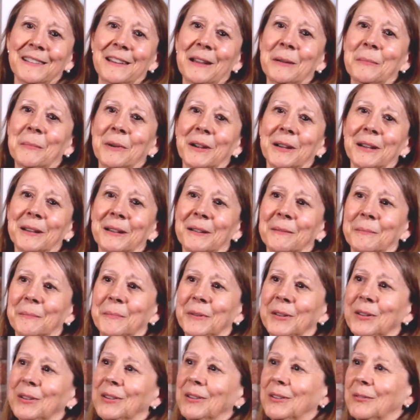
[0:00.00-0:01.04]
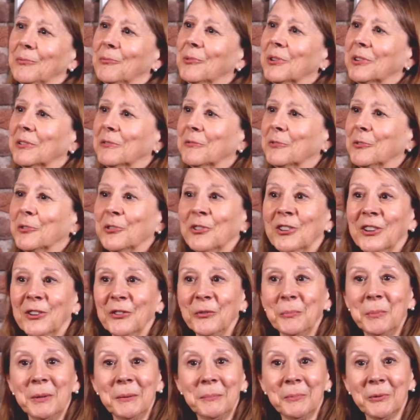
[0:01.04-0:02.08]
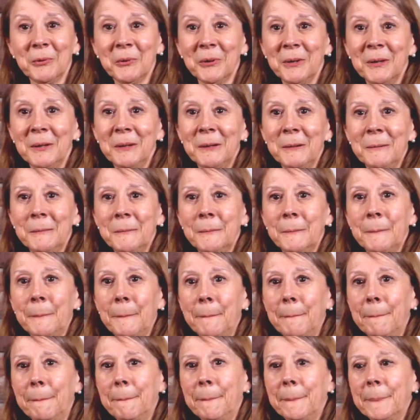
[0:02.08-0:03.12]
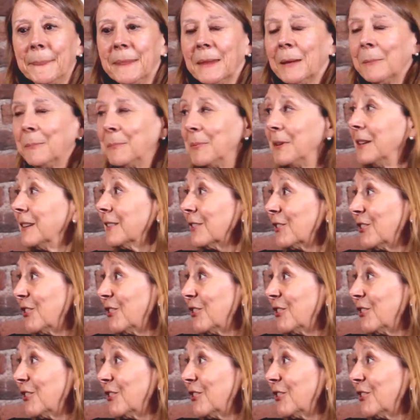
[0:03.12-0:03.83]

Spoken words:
they might be wonderful salespeople. Being a